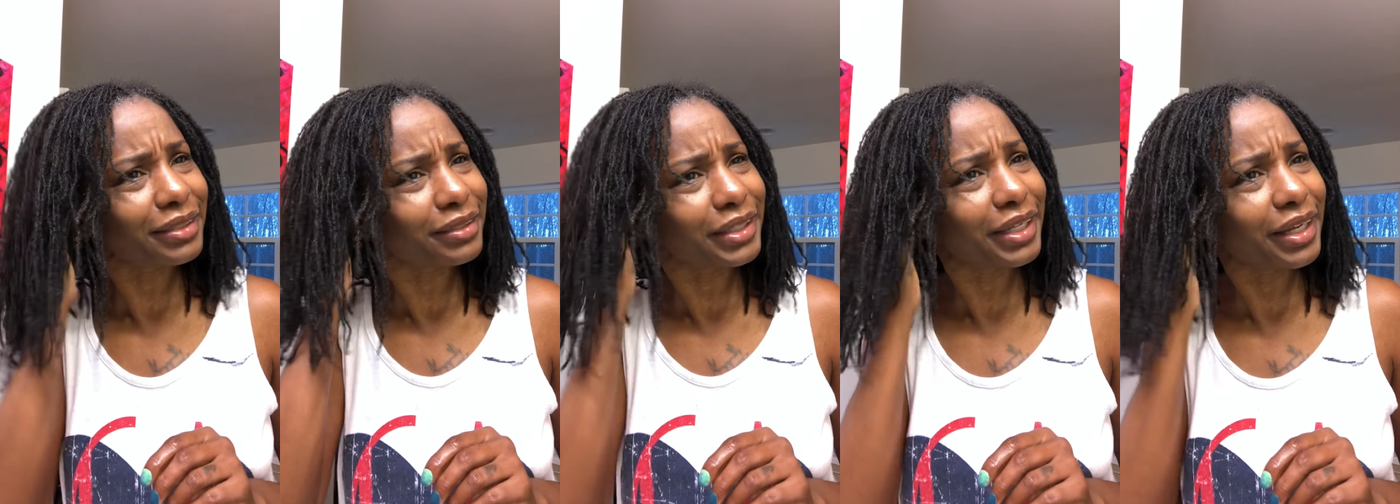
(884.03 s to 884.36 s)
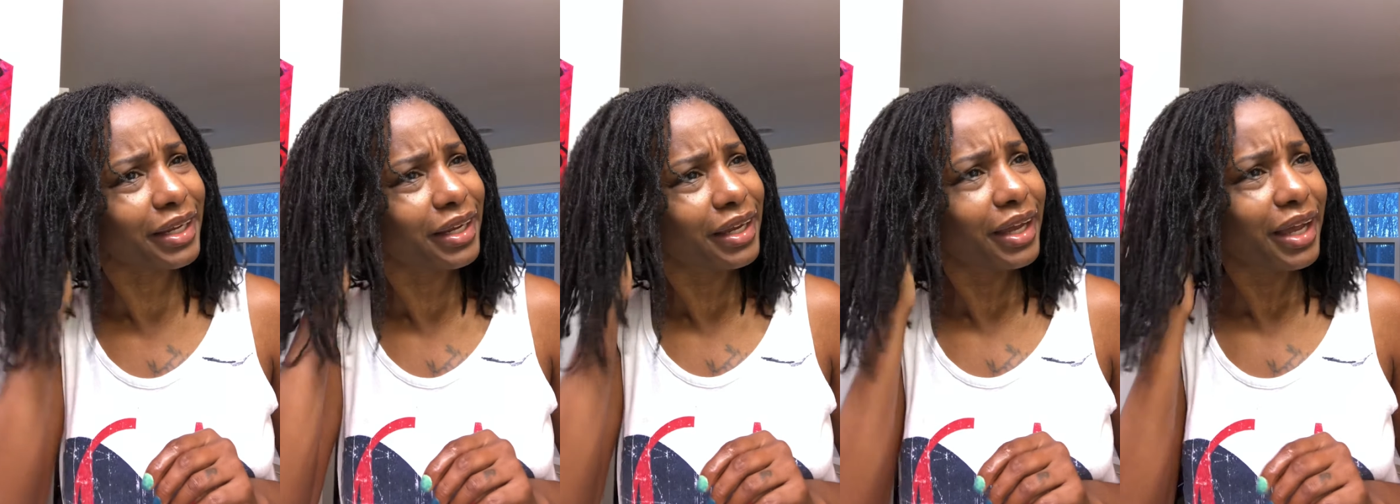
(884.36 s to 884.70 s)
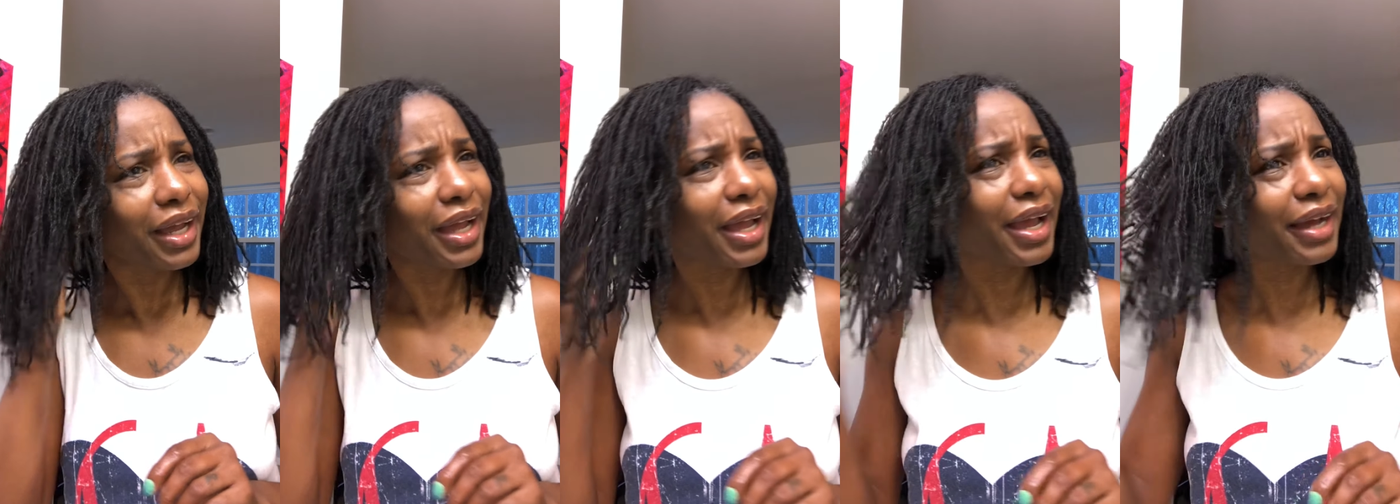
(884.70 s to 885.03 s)
that
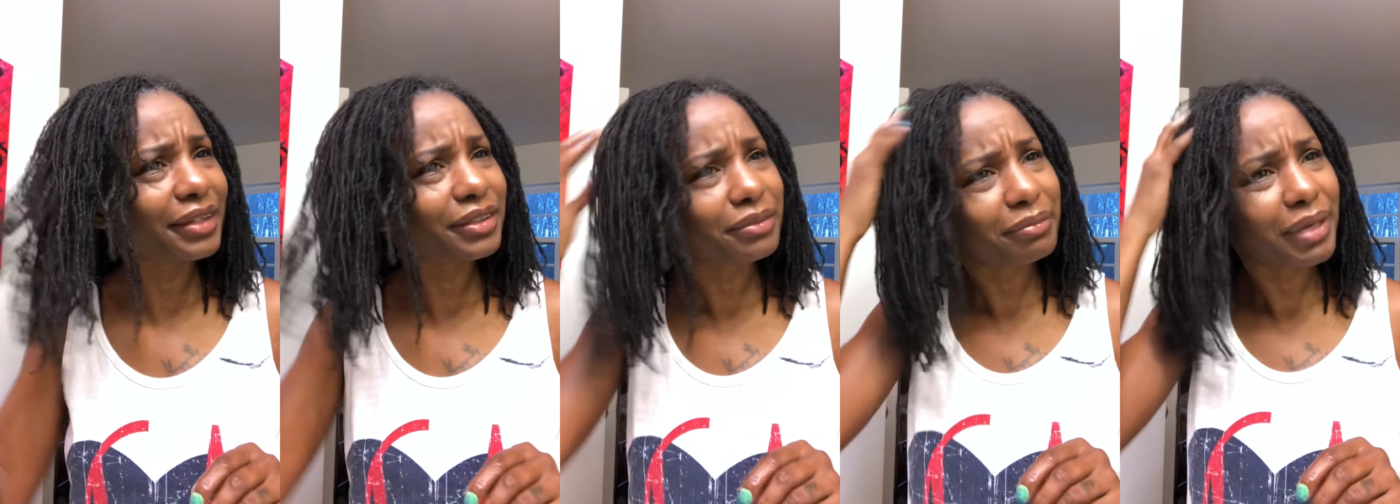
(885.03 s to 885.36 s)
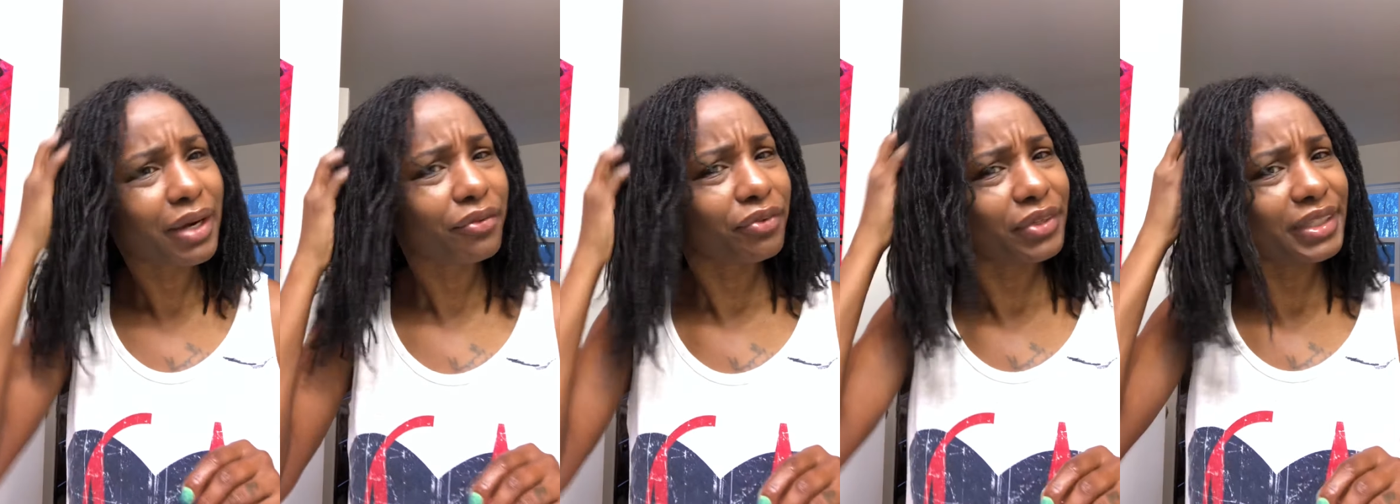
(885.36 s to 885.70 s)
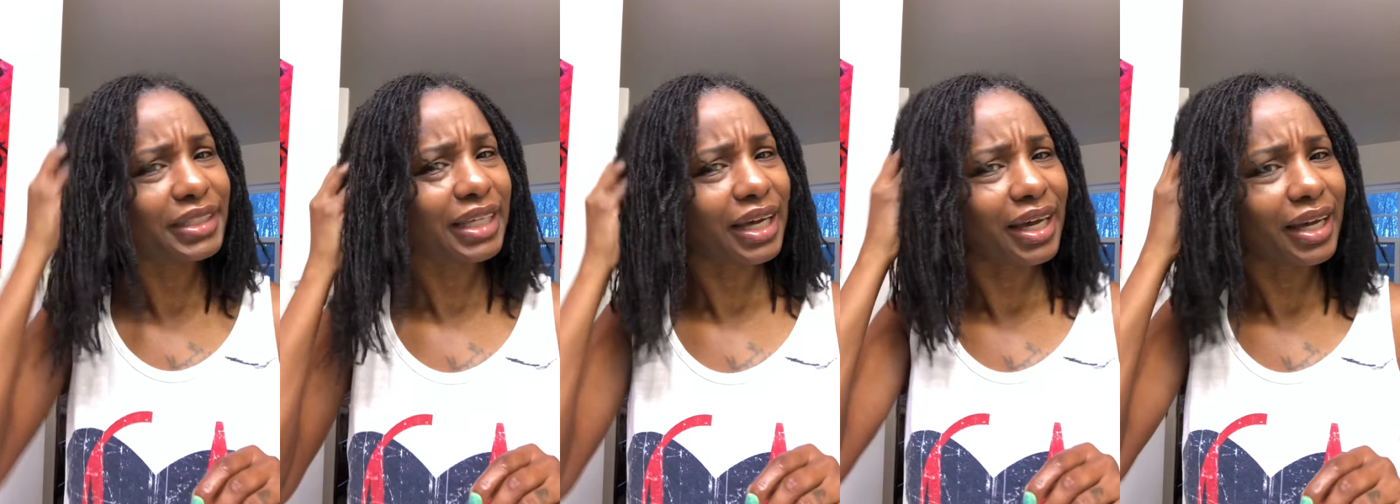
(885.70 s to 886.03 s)
after my
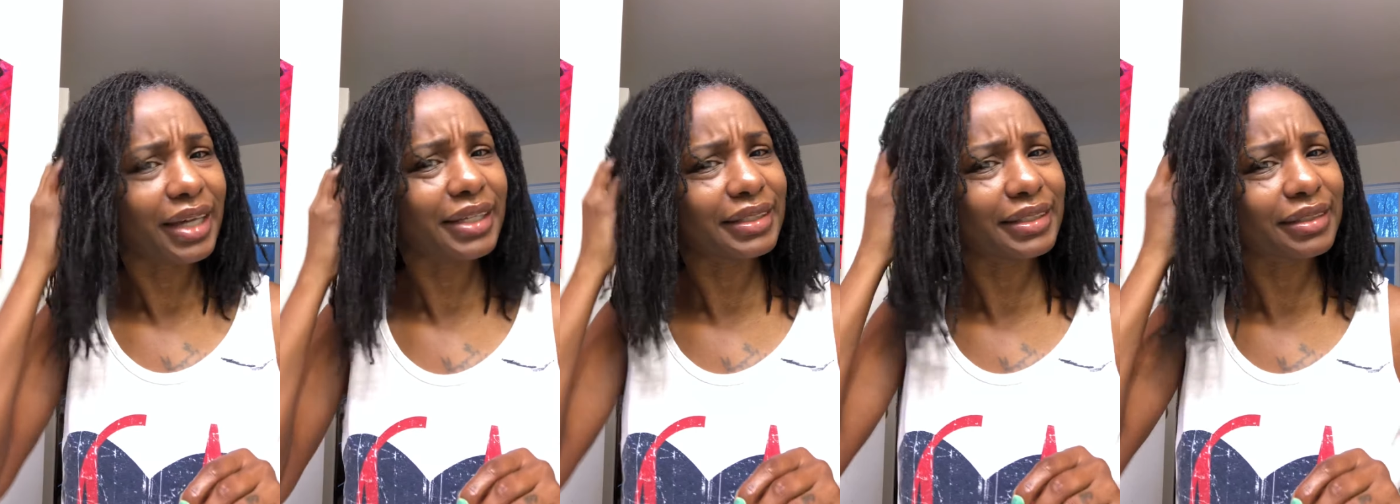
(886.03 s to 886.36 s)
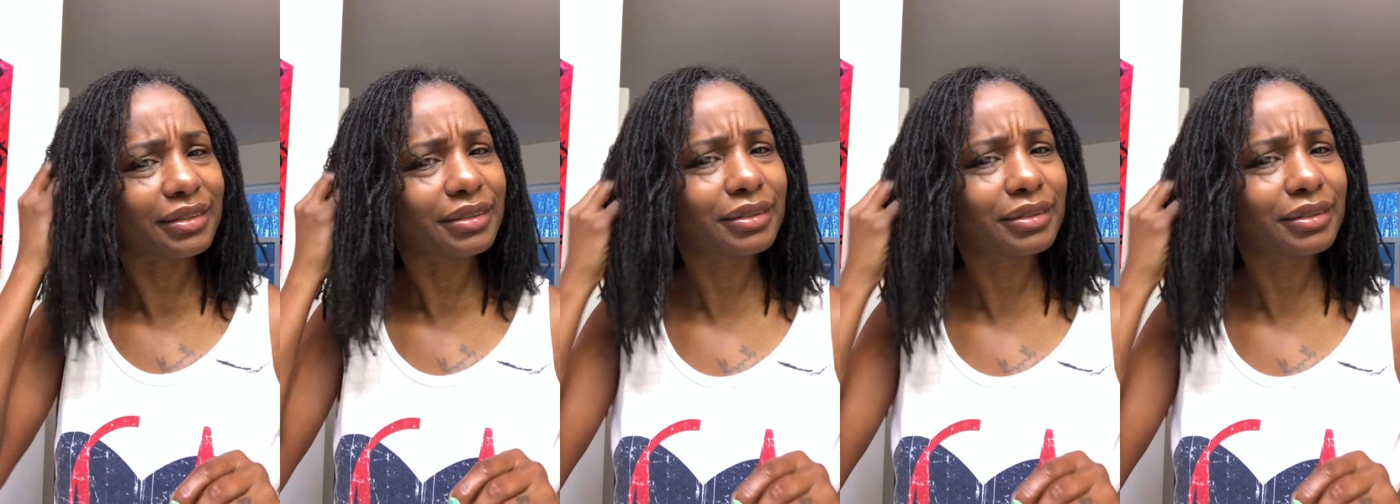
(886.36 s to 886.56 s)
reties